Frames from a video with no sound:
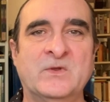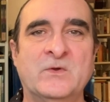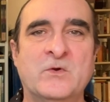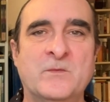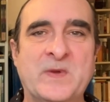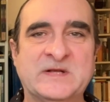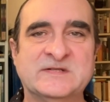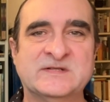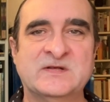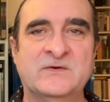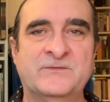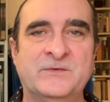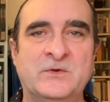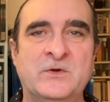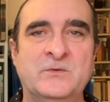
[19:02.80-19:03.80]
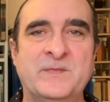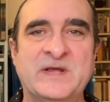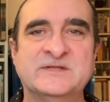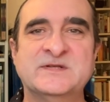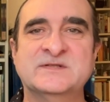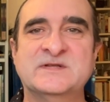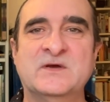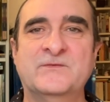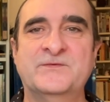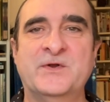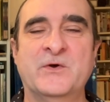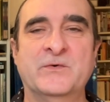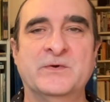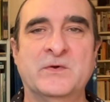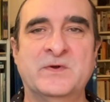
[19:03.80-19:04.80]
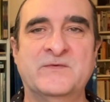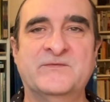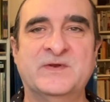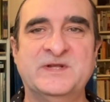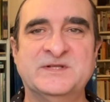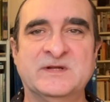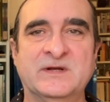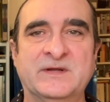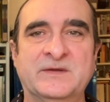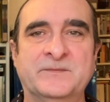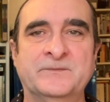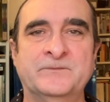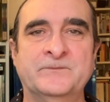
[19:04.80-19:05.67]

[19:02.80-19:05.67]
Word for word: who makes herself, who makes herself known only fleetingly,